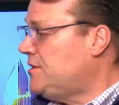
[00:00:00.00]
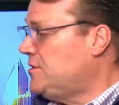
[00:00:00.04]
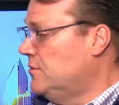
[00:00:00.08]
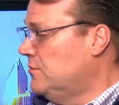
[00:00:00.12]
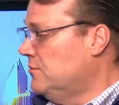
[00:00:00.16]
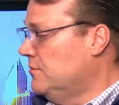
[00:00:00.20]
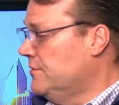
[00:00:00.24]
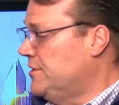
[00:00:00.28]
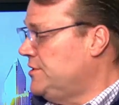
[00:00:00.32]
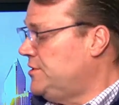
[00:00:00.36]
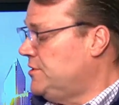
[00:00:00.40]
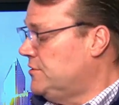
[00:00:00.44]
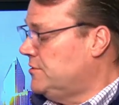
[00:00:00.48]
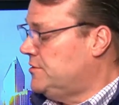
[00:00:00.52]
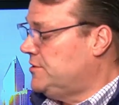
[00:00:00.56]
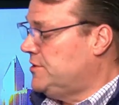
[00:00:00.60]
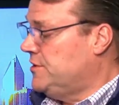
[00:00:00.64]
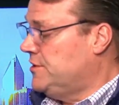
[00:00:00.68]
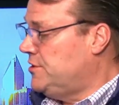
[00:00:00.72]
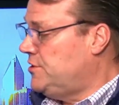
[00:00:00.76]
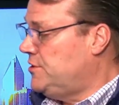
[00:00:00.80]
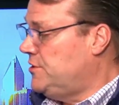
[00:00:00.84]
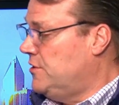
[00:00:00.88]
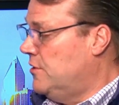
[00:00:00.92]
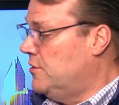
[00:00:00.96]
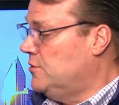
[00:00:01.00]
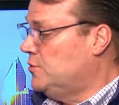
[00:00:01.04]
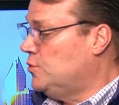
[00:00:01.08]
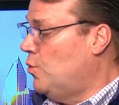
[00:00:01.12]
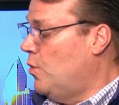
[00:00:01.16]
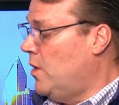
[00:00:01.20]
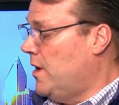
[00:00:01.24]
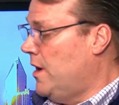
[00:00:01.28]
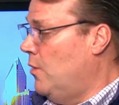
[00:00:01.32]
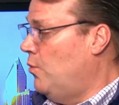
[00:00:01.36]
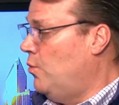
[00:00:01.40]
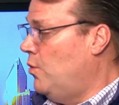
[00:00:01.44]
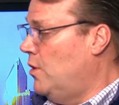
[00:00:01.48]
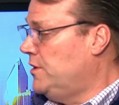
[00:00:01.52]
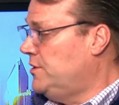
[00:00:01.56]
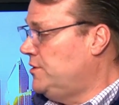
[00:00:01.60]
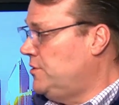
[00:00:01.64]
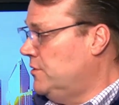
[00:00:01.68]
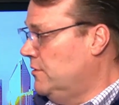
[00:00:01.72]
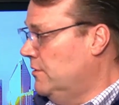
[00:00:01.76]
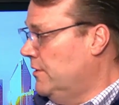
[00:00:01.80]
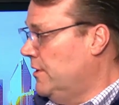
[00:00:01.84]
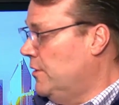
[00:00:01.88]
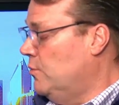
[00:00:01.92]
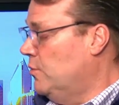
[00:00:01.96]
research that shows one-on-one
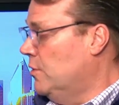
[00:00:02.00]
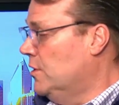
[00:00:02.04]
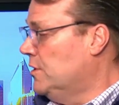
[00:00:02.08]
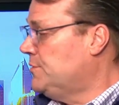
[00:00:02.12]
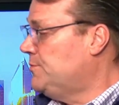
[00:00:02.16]
tutoring works,